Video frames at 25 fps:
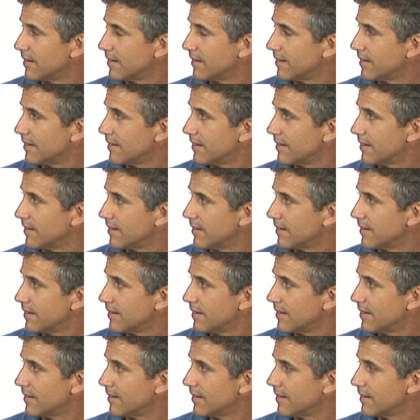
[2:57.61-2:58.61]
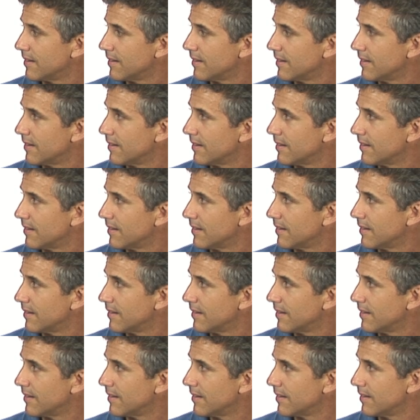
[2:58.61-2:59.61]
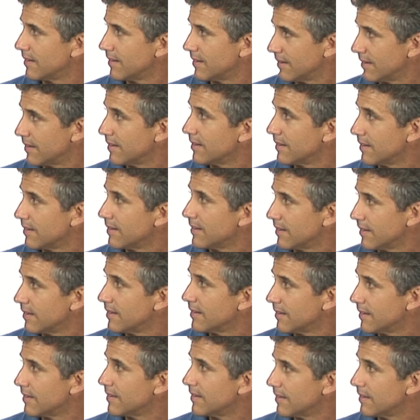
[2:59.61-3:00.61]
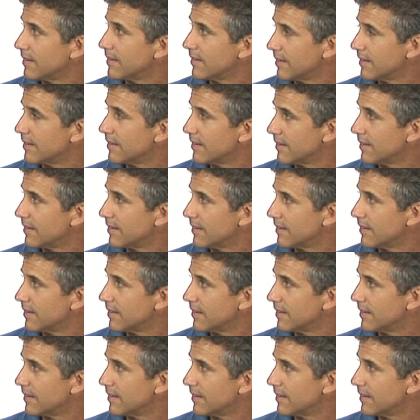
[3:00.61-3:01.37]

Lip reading: The person shown says nothing.